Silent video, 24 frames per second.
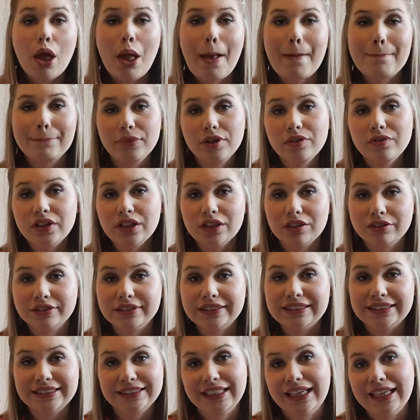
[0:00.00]
Moving on
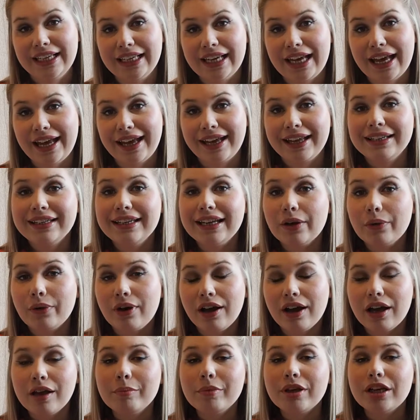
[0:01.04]
to skincare. Now
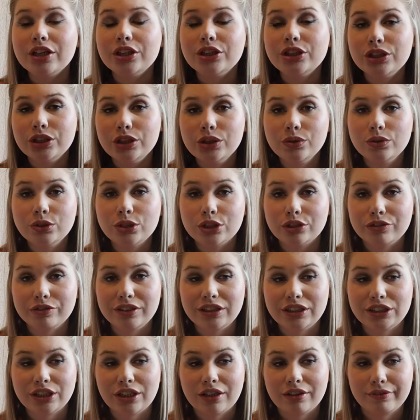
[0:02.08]
I'm a huge
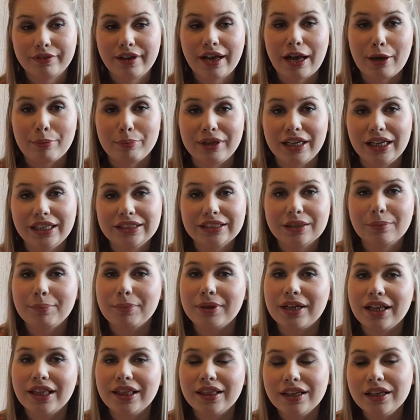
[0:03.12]
creature of habit, but
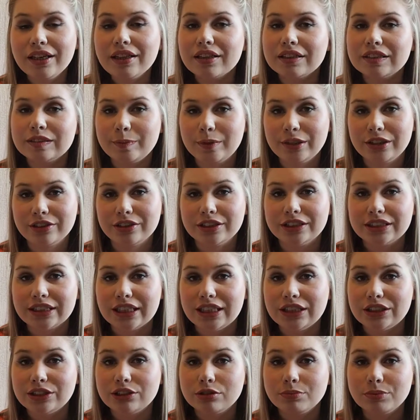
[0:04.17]
I think that's because
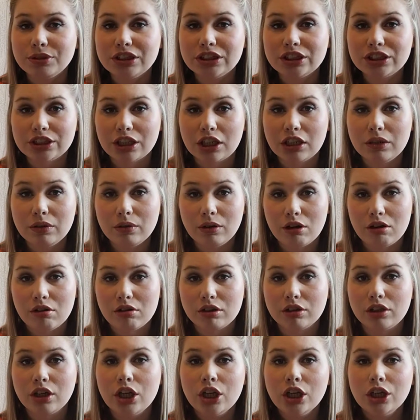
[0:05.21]
it took me so
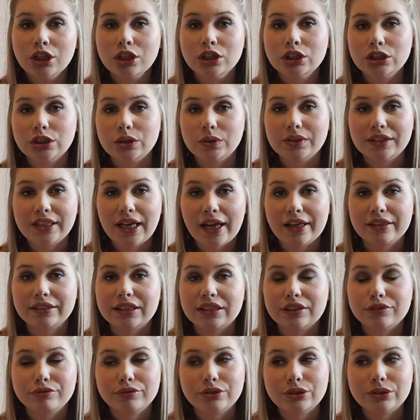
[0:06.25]
long to get
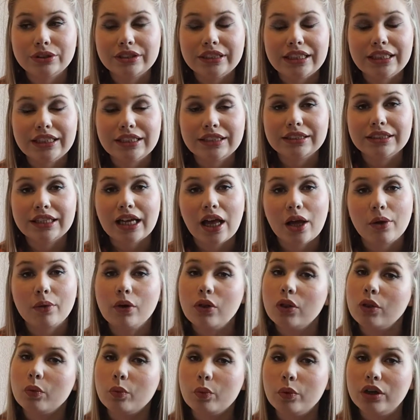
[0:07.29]
a routine down
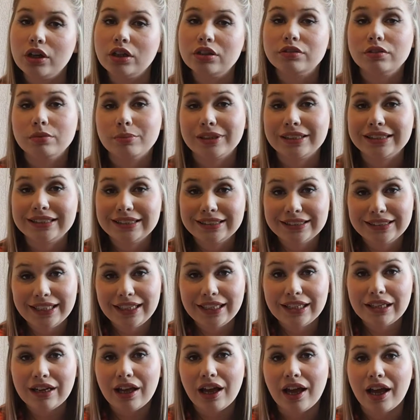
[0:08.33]
that worked for my
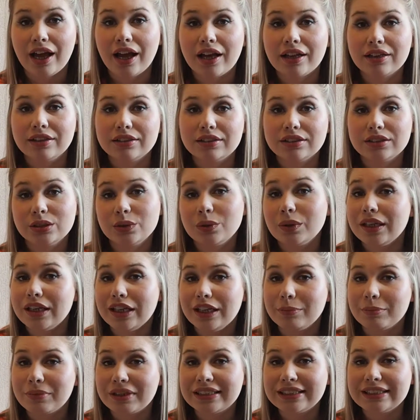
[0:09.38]
skin and to
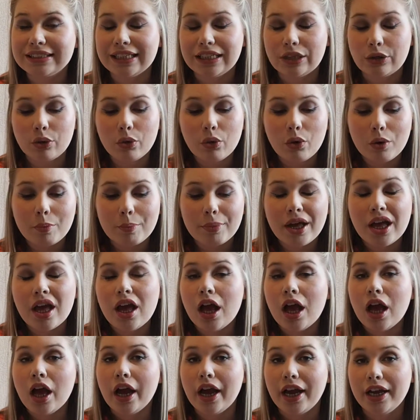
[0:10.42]
clear my skin up.
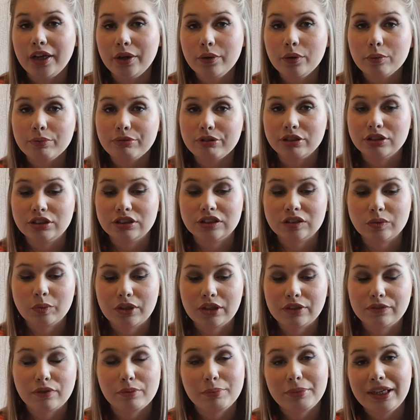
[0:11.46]
I know what products
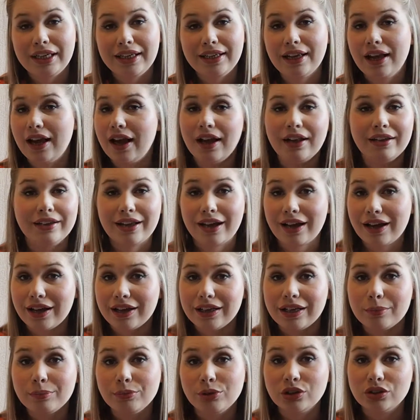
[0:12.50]
work for me, and I
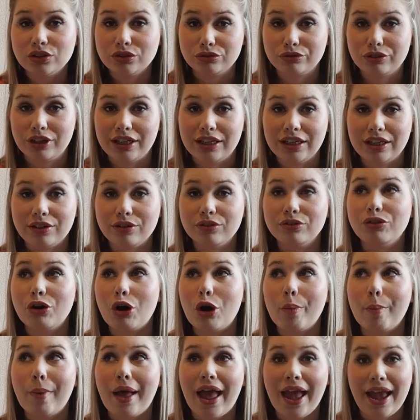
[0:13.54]
am not straying
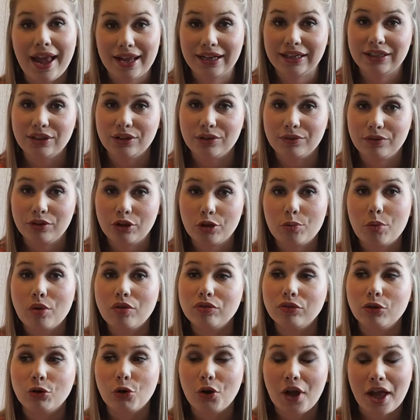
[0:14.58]
from any of them
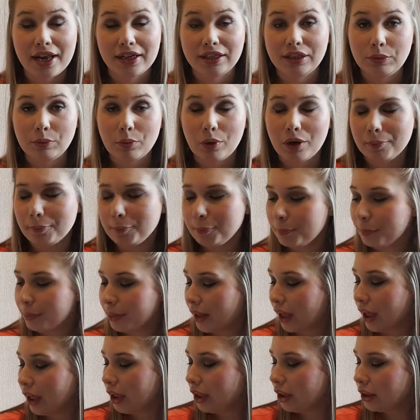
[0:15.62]
for anyone.
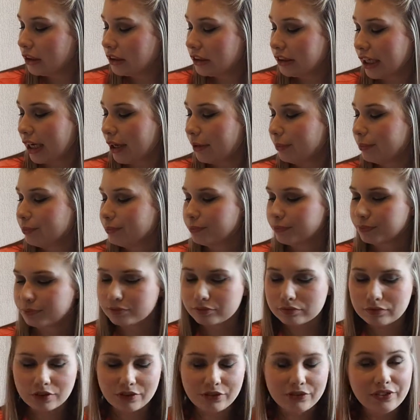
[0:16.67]
So
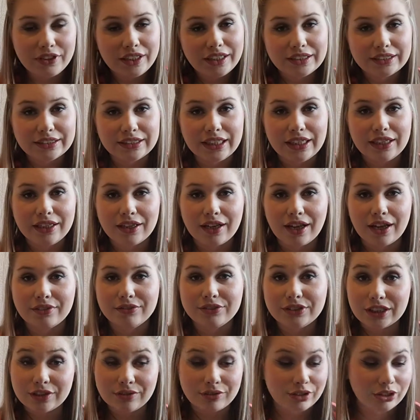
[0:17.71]
the first thing I've
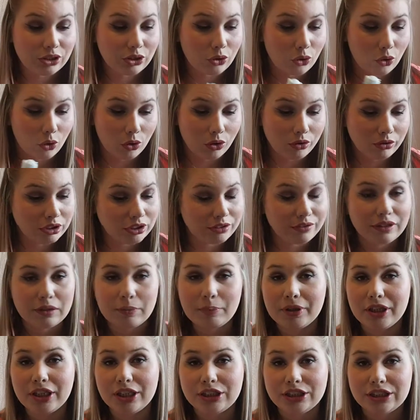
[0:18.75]
definitely already
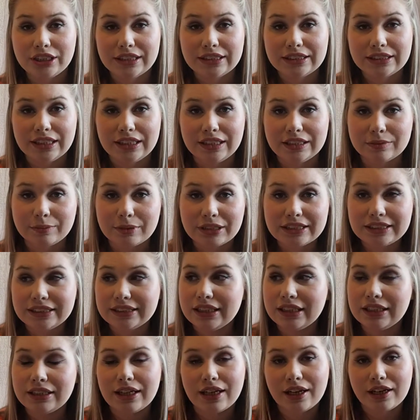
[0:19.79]
repurchased is my
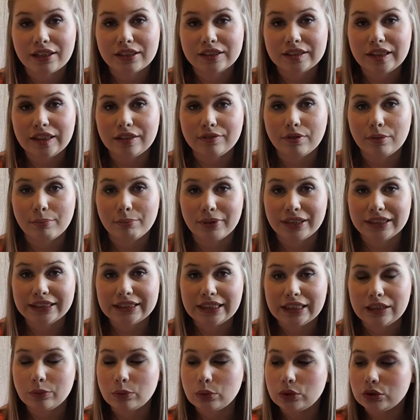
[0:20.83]
Skin Active
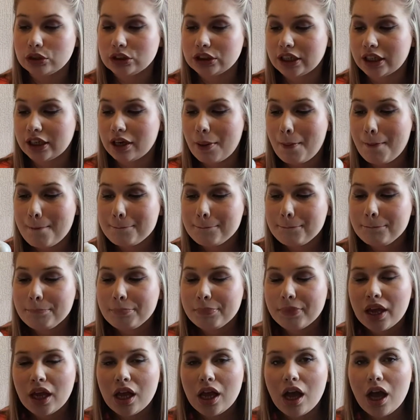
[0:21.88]
Micellar Water.
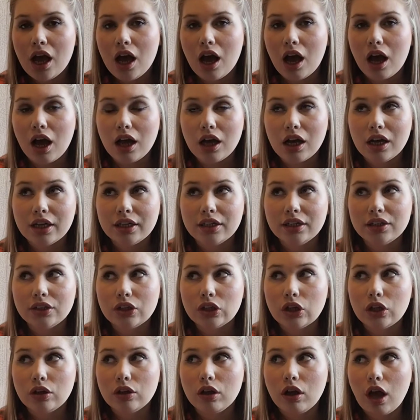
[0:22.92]
I
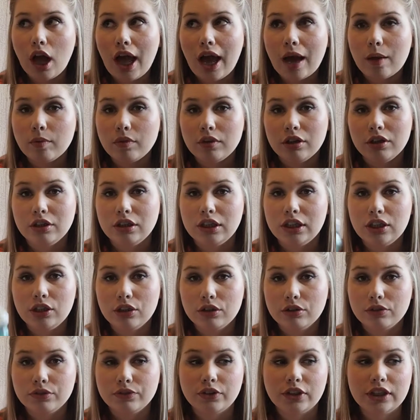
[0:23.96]
absolutely
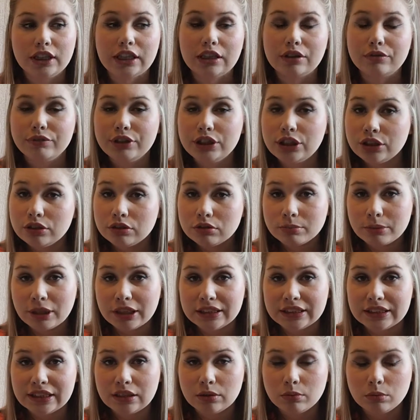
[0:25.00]
loved the original
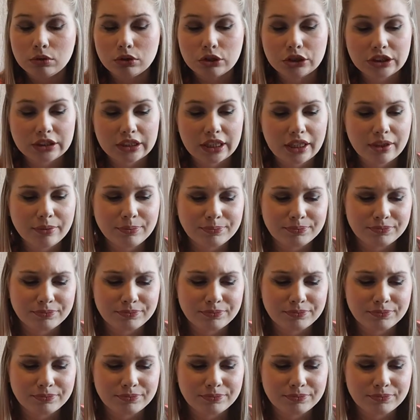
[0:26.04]
micellar water,